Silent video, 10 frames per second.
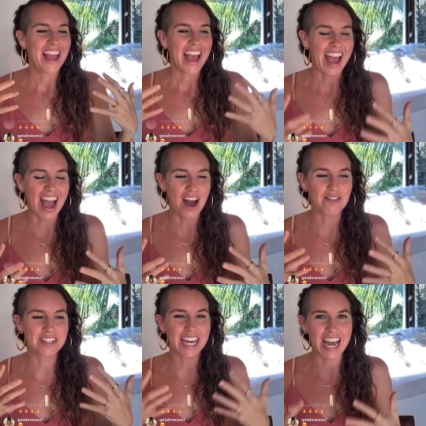have
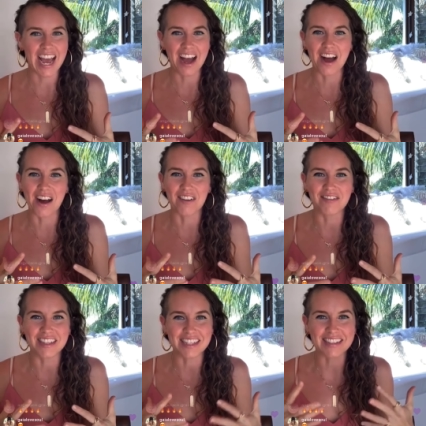to have
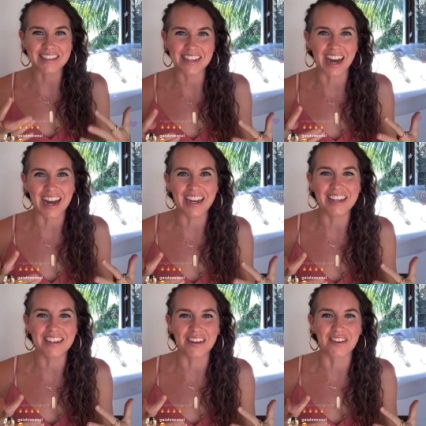this kind
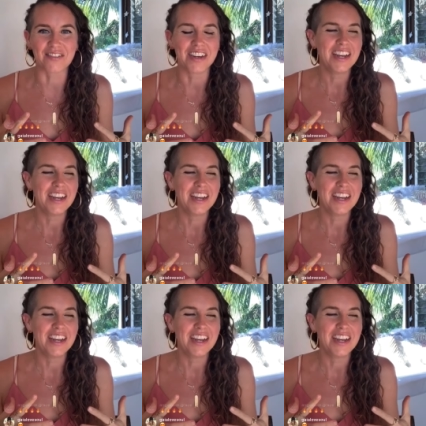of